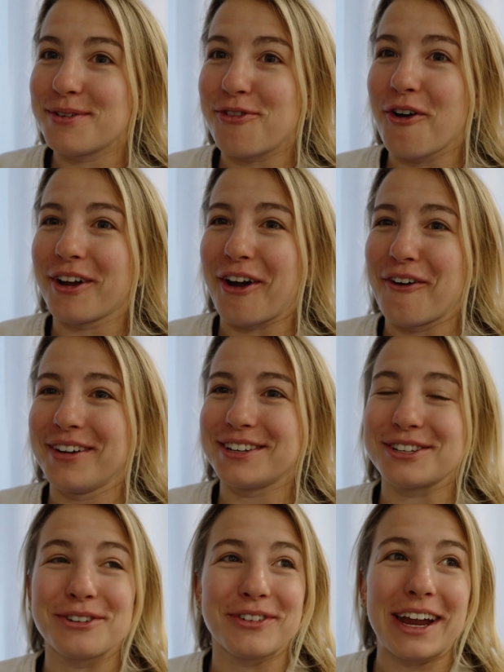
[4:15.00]
before going
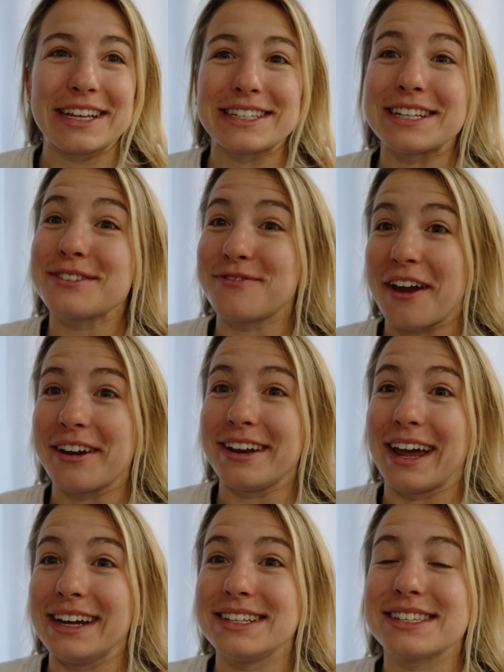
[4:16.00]
to the race. It's very
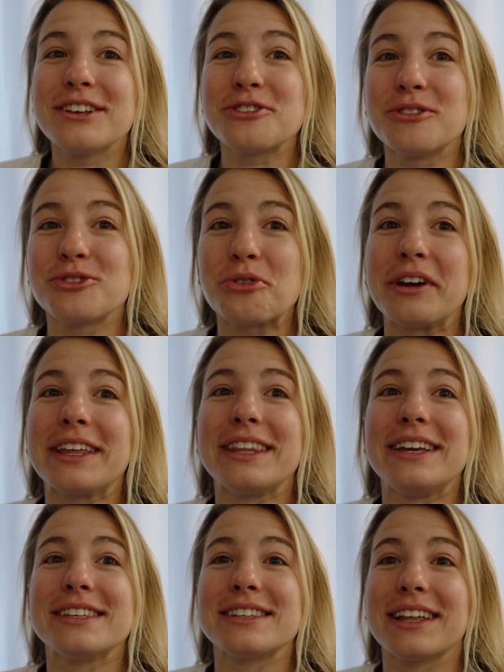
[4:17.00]
nice. So enjoying
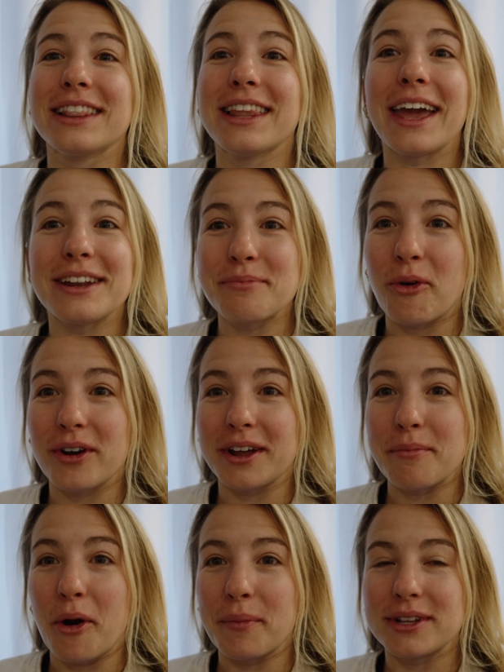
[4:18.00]
these late
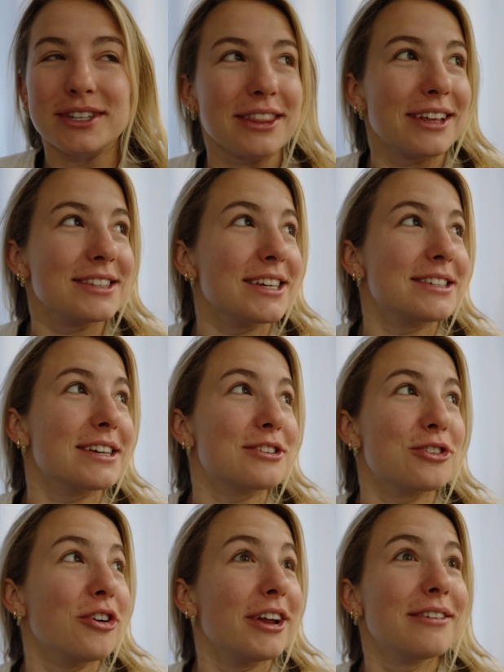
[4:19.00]
morning moments. I think it's like
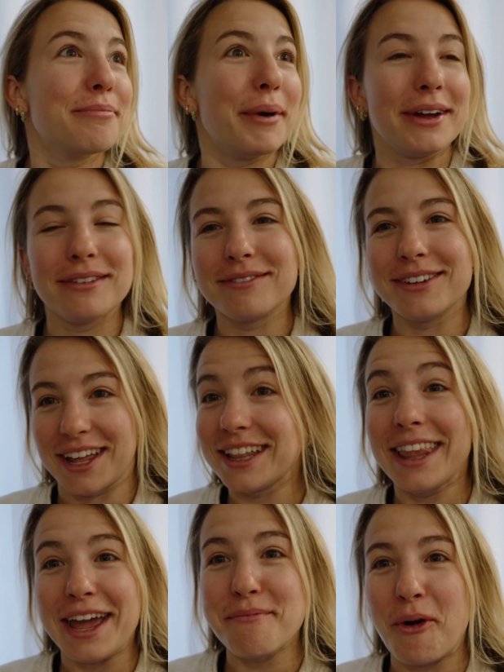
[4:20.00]
6.30, but
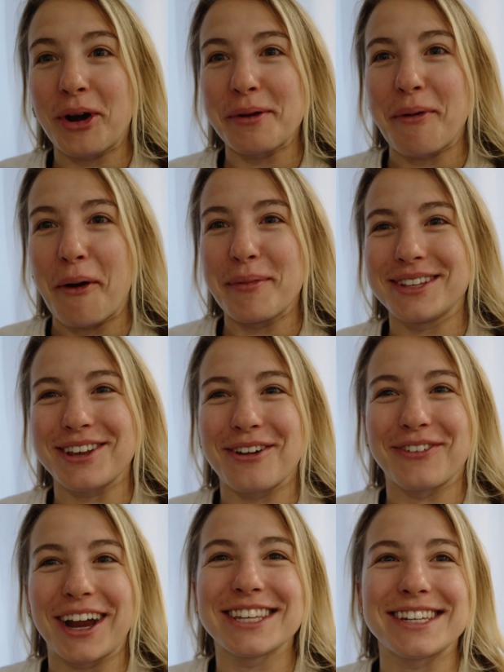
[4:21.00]
late morning moments
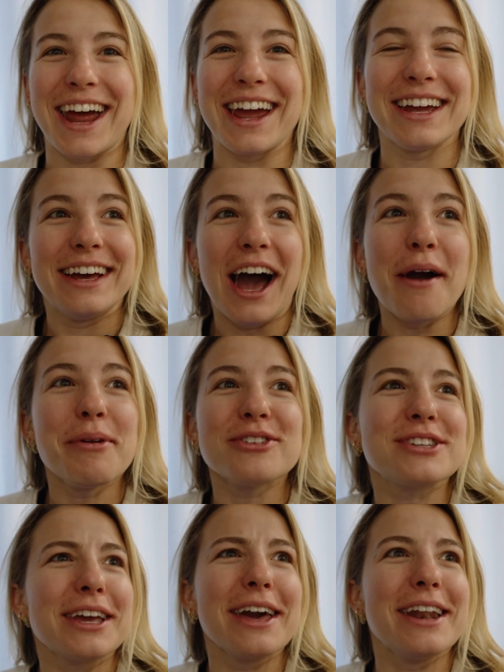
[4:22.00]
on race day. I'm
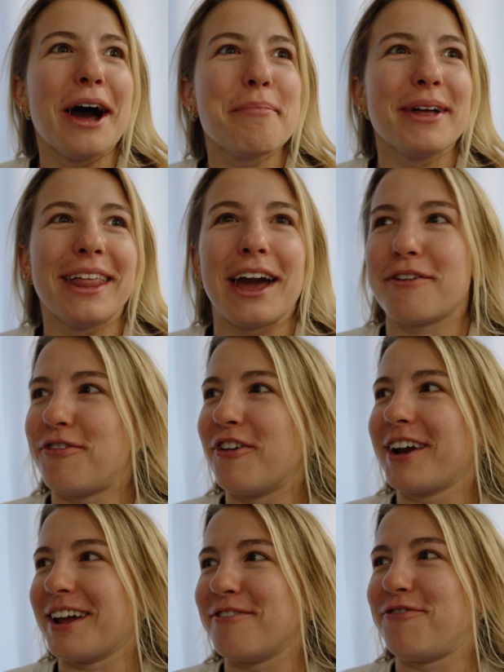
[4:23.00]
used to getting up at like
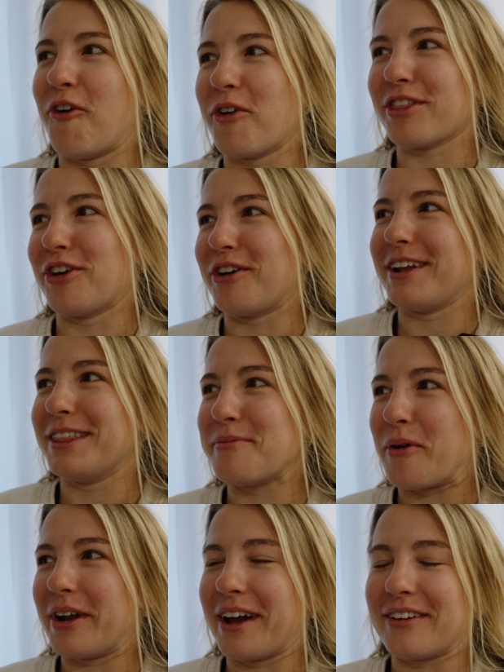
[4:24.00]
freaking 4.30 in the
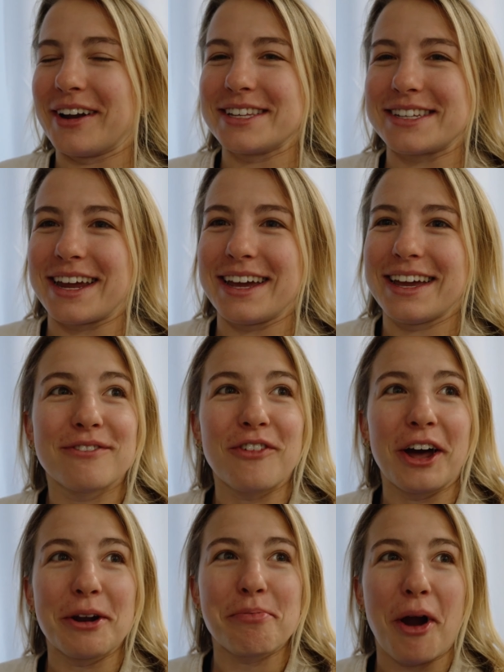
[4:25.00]
morning on race day.
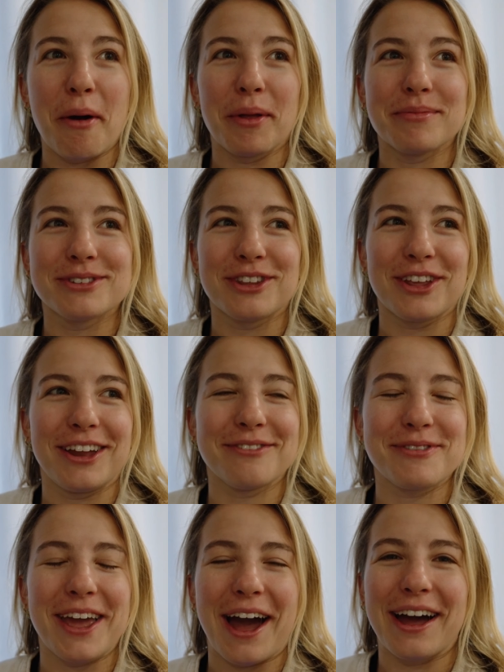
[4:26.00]
Runner problems
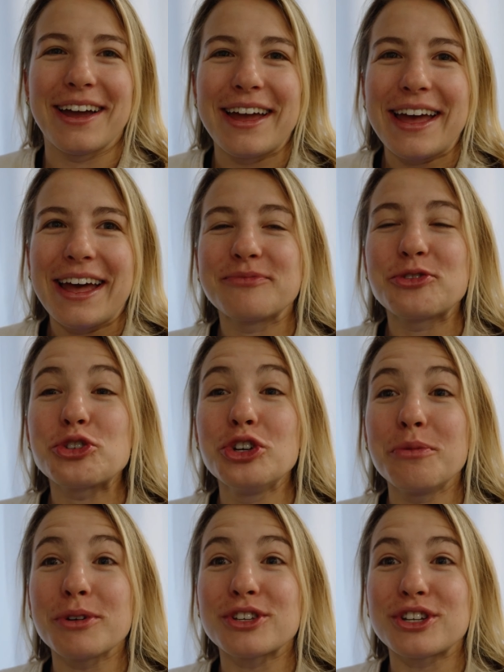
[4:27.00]
late, yeah.
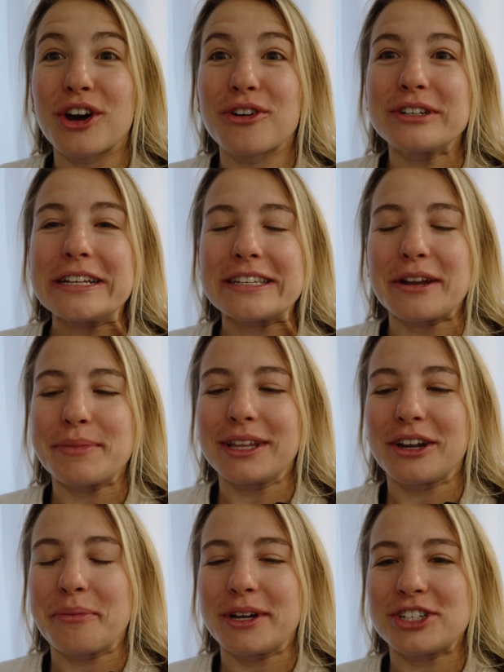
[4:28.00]
Super stoked. It's gonna be a
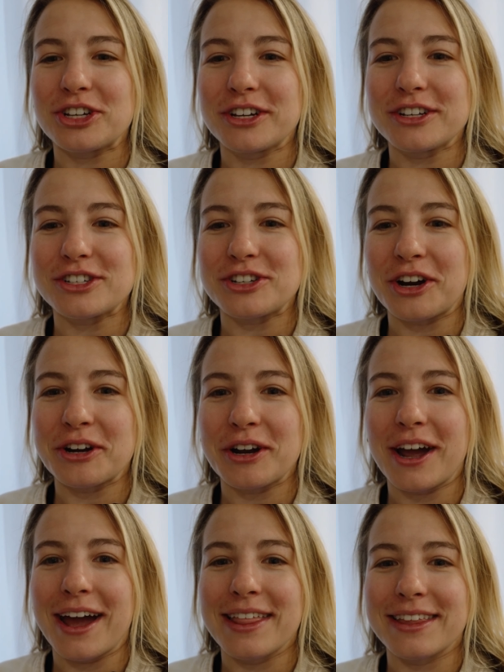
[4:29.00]
little bit chilly to
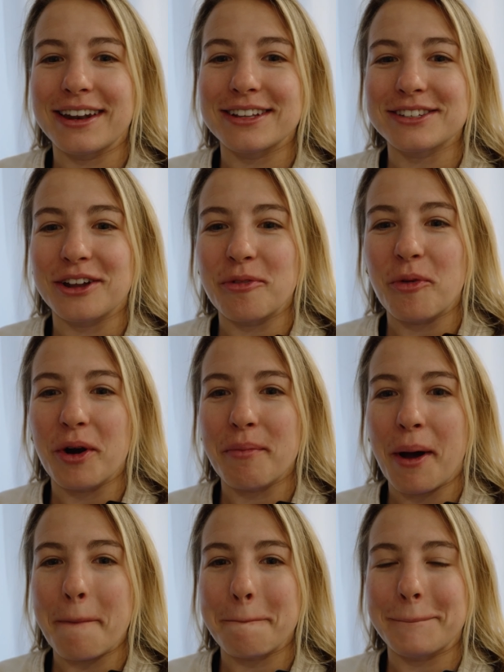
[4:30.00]
start and then it's gonna
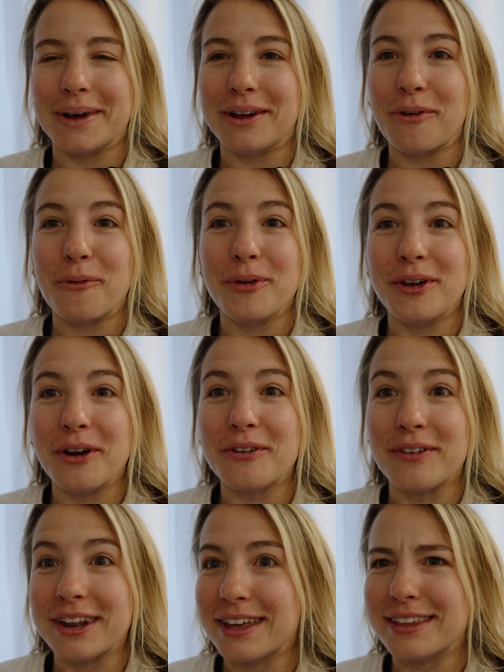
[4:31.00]
warm up, but we are
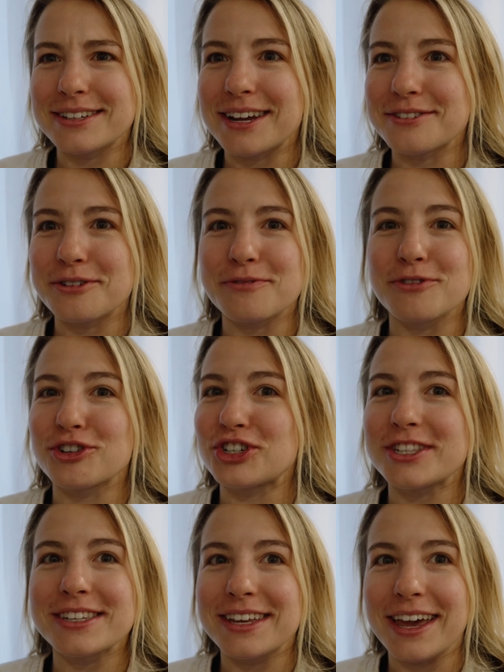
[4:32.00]
running in the desert for
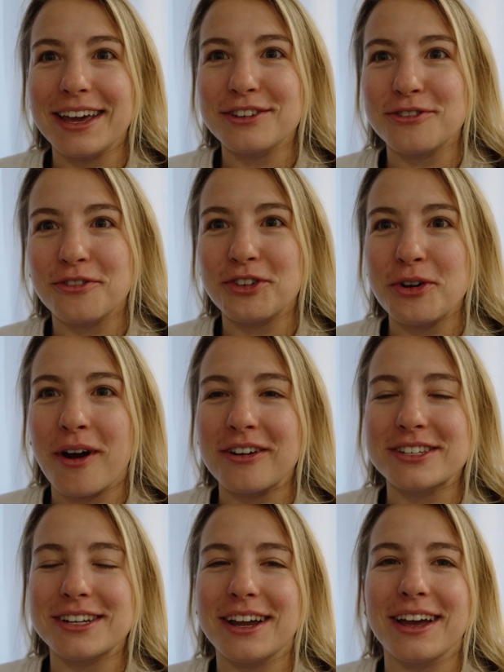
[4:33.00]
shits and gigs for a few
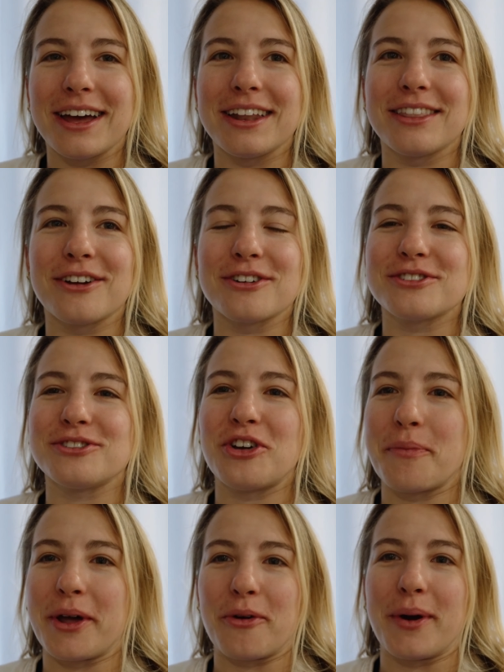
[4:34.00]
hours today and there's
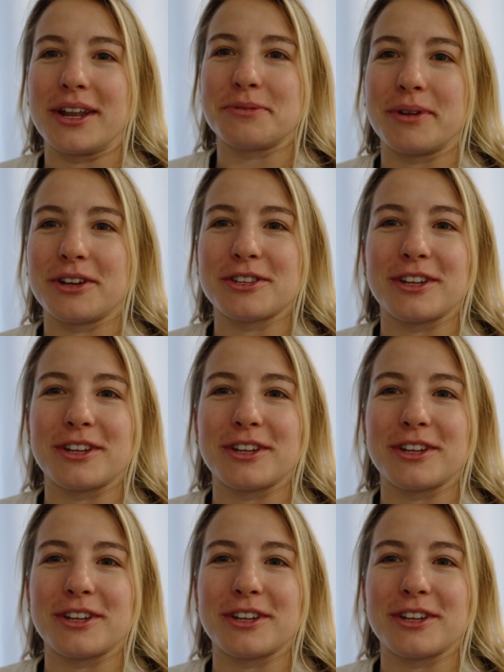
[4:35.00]
no better way to spend your